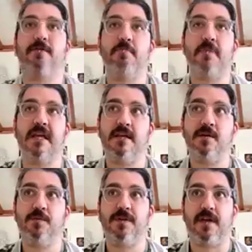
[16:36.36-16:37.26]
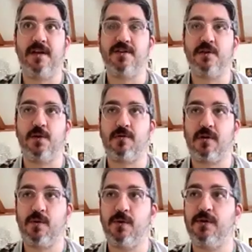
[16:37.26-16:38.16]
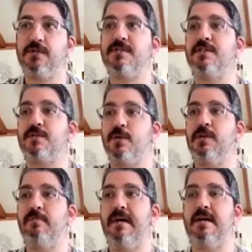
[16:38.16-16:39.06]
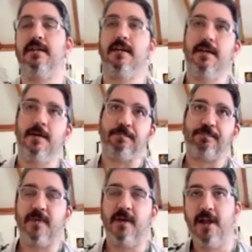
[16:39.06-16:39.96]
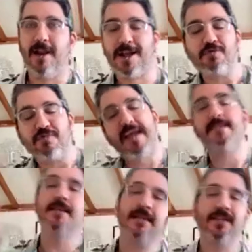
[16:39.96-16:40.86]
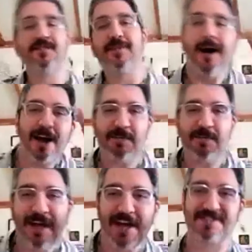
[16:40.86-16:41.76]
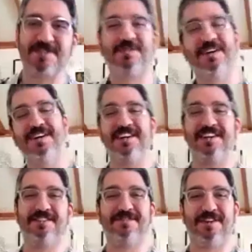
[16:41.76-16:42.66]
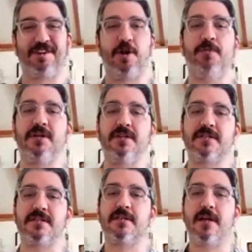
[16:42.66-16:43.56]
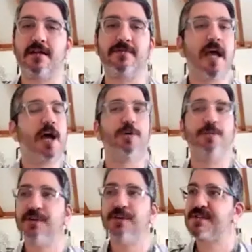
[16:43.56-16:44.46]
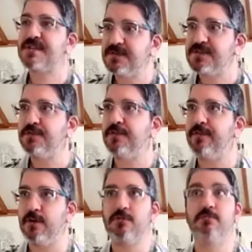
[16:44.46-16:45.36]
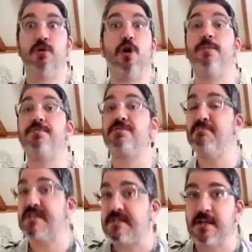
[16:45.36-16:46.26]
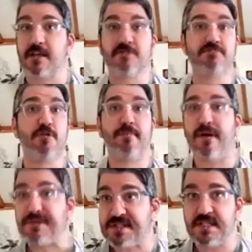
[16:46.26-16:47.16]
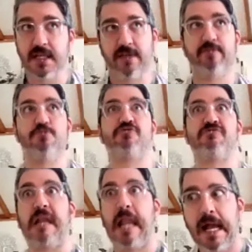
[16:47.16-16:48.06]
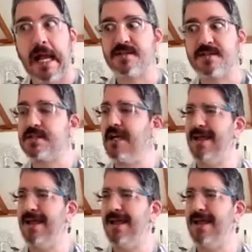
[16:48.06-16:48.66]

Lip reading: For me, with angel aura quartz, it's all about, like, raising the vibe, as it were, in inverted commas. It's kind of helping yourself to feel more optimistic, more positive, more relaxed,